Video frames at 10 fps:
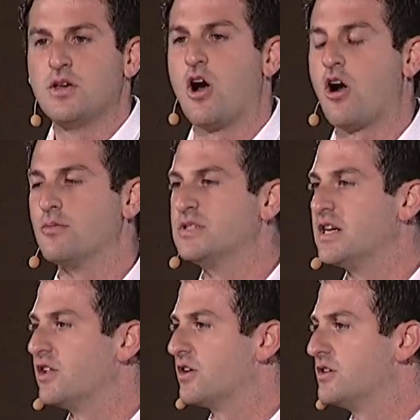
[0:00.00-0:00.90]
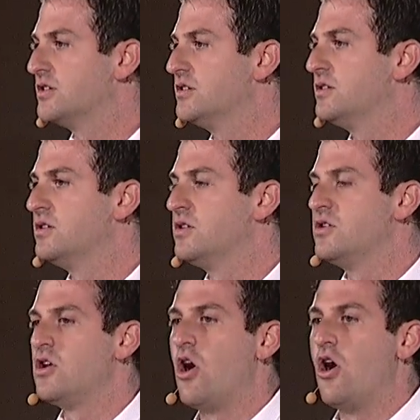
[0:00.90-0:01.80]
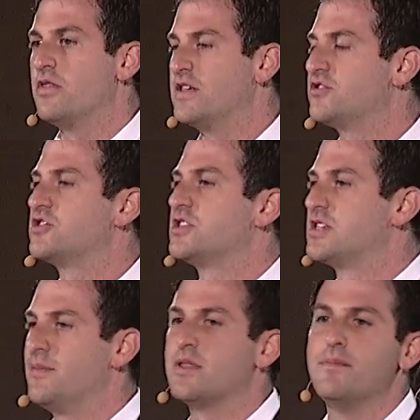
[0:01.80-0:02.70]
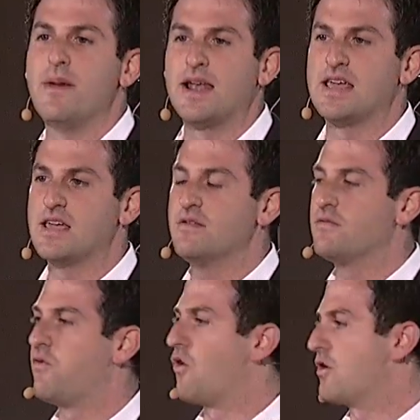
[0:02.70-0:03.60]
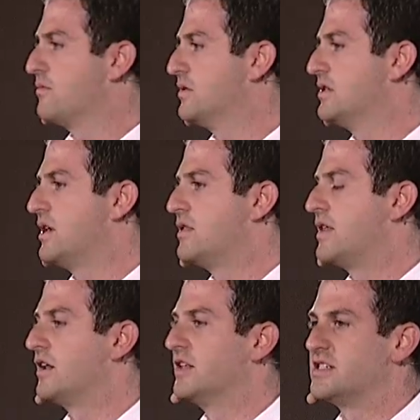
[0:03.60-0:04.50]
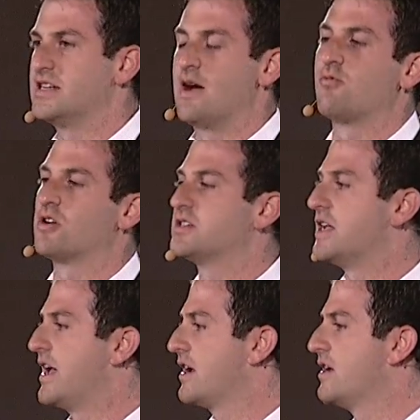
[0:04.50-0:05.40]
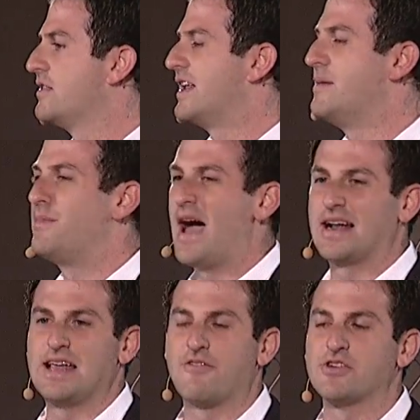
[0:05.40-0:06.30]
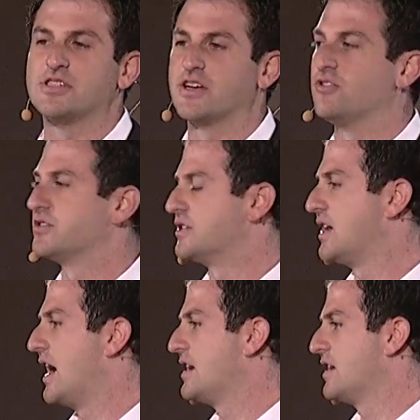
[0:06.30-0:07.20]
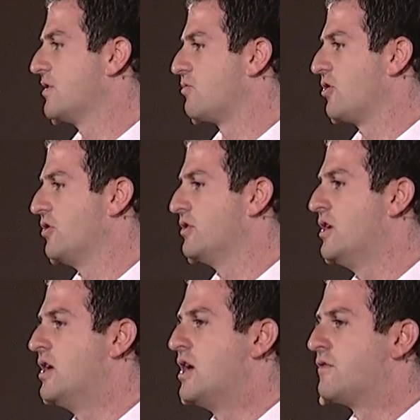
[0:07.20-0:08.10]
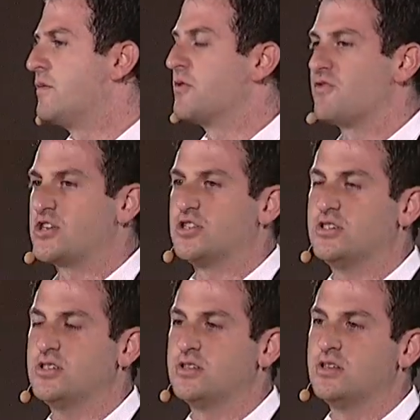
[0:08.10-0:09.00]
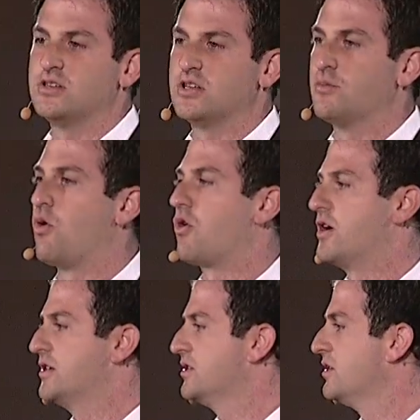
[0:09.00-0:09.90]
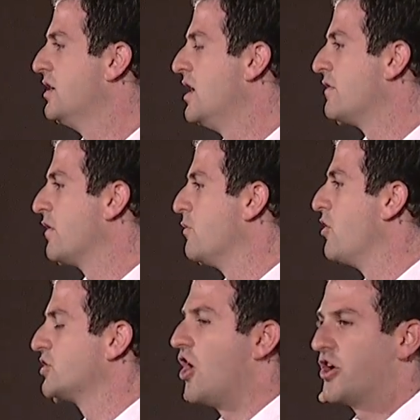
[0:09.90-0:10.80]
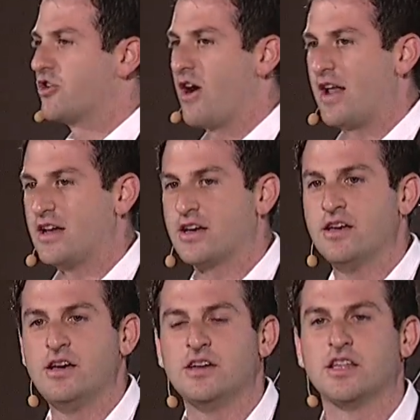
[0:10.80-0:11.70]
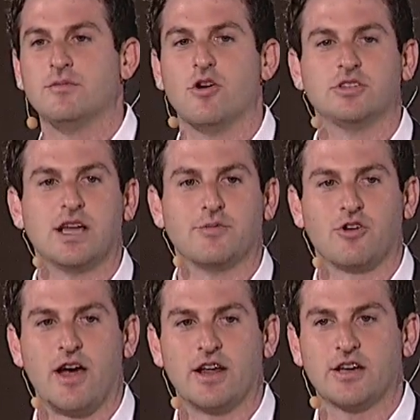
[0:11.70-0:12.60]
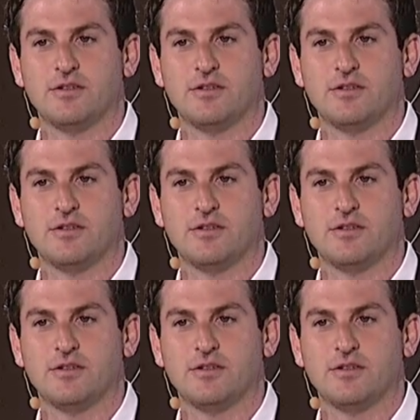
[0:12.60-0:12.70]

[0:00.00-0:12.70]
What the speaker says: arms dealers, these are just some of the many forms that illicit networks take that impact every single society in the world, from the richest to the poorest, from the most autocratic to the most democratic.